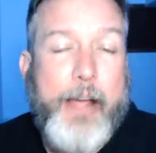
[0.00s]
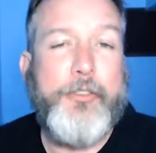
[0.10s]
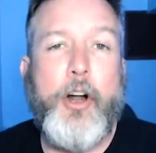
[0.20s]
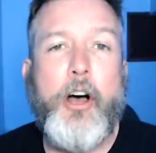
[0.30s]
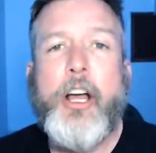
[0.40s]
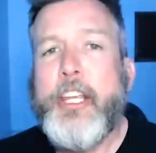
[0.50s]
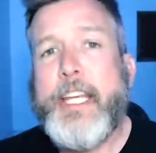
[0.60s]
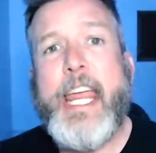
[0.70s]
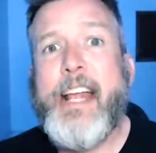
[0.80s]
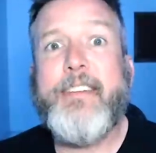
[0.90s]
After all,
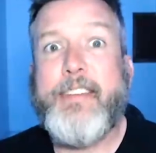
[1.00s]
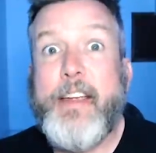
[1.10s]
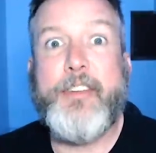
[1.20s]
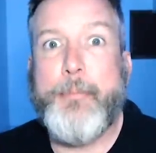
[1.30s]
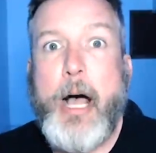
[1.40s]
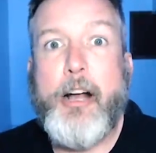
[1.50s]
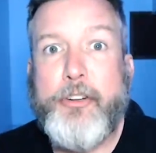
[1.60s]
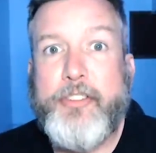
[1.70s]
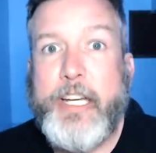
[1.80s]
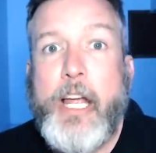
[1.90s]
you can't save
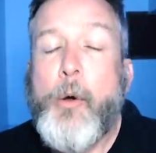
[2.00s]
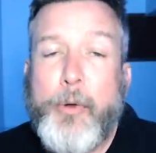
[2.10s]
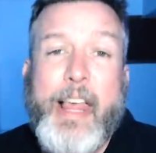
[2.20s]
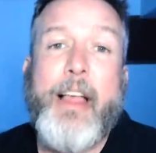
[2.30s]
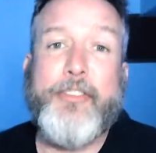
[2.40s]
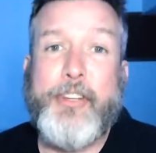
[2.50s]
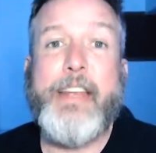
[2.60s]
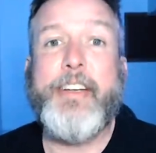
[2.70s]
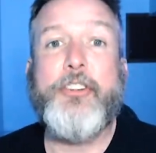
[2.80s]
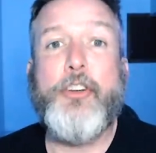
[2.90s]
democracy without
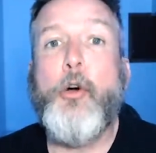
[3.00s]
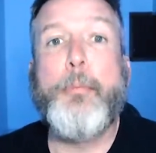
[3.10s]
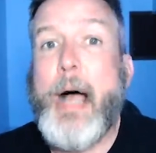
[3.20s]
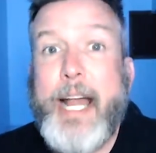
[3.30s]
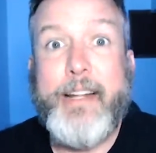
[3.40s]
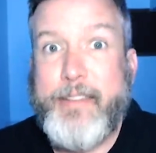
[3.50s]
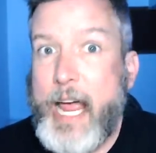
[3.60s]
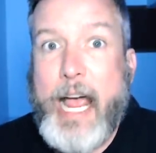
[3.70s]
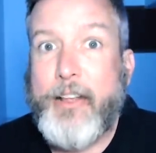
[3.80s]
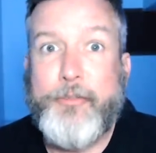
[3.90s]
saving Joe Biden's
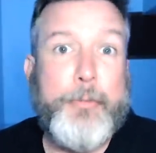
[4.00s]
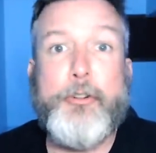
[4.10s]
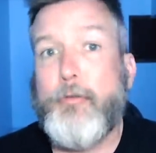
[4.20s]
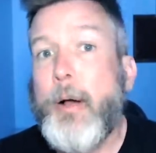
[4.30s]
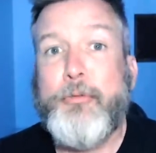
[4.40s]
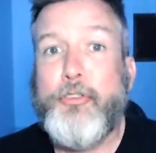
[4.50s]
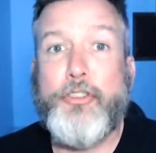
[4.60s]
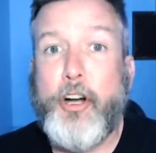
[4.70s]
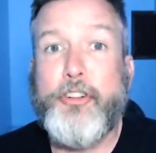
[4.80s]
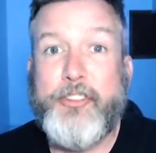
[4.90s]
ass from corruption
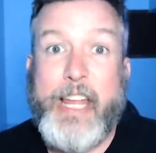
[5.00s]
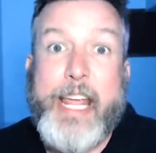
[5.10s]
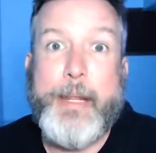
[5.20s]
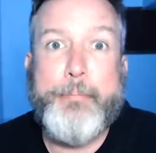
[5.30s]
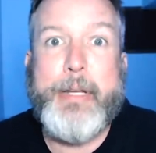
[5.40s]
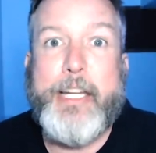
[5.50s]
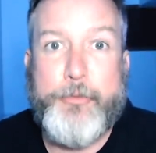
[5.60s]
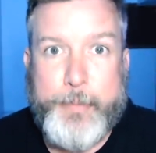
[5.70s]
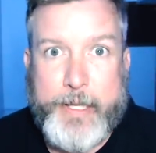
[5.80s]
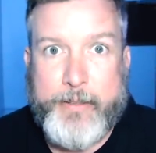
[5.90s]
charges and
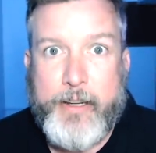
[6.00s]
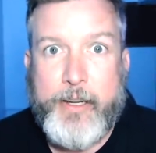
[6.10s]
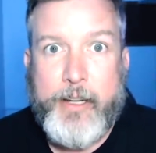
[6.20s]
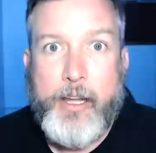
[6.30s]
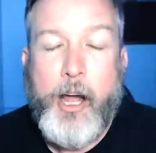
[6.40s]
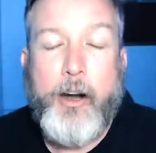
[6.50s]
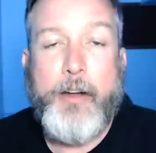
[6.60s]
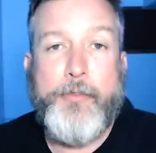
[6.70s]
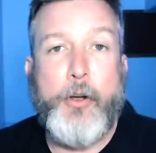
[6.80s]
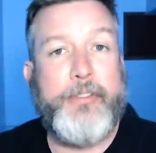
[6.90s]
impeachment. All
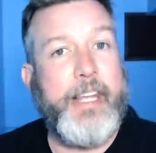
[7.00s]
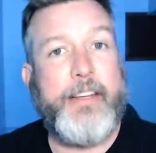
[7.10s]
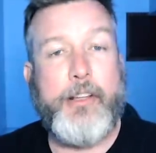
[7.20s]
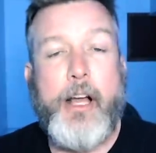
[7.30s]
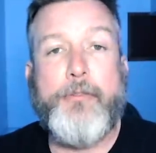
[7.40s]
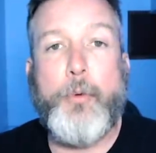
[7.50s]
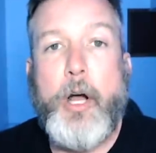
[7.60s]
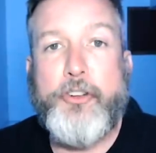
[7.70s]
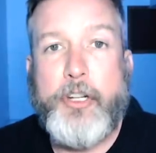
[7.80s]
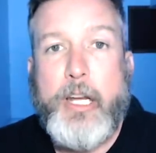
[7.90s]
right, folks, thanks a lot for
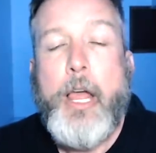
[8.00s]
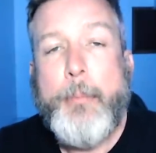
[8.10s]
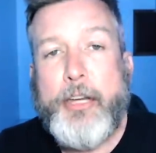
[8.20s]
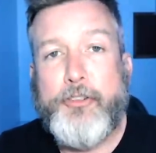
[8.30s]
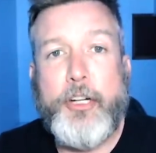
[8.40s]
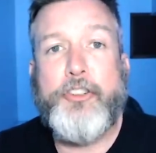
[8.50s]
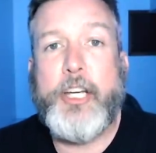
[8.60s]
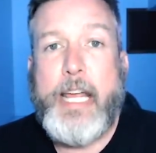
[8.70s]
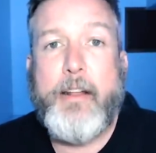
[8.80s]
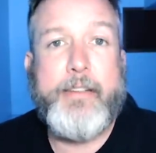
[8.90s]
watching. Make sure to
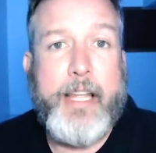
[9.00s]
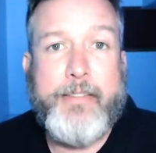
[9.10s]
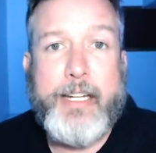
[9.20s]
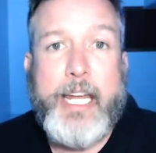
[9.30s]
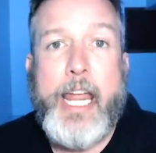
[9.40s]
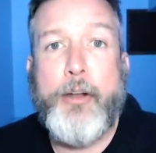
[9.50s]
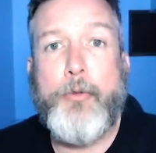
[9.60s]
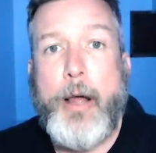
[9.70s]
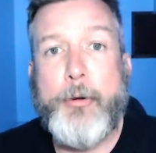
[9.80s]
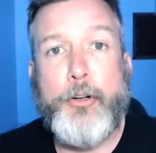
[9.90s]
check out Destiny and
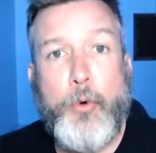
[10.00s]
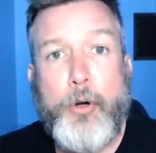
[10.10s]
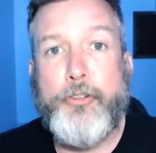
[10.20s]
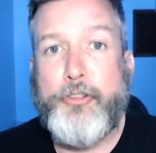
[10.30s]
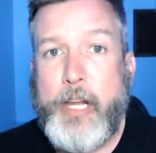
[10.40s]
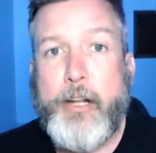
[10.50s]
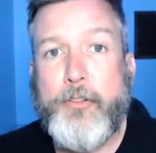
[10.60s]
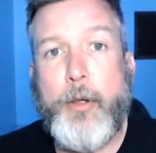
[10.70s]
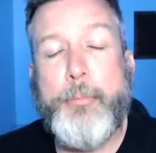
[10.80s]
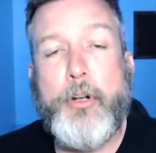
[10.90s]
Robert Noir's
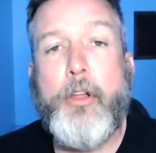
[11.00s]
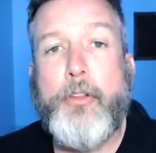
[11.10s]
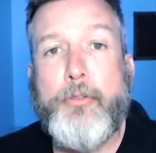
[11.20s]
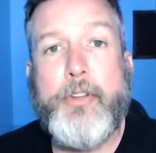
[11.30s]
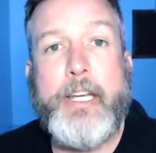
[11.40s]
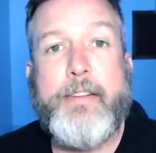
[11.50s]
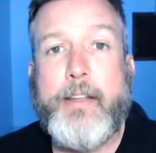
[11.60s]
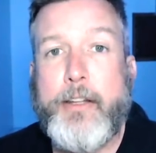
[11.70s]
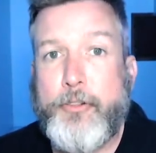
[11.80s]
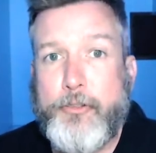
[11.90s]
channels. I'll put all those links
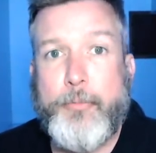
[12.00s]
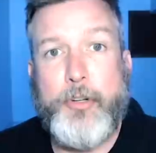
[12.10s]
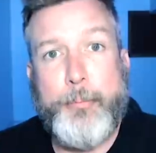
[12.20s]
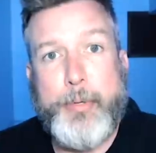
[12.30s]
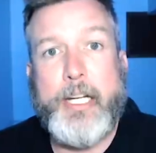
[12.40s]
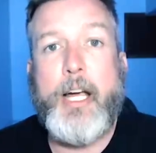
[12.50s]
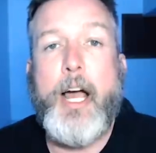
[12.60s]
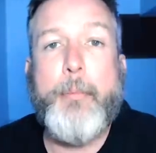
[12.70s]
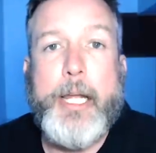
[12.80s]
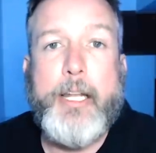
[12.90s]
in the description and pinned
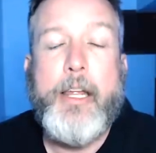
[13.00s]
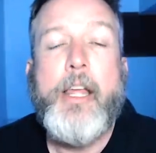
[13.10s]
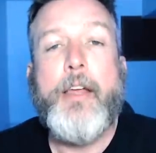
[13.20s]
comment.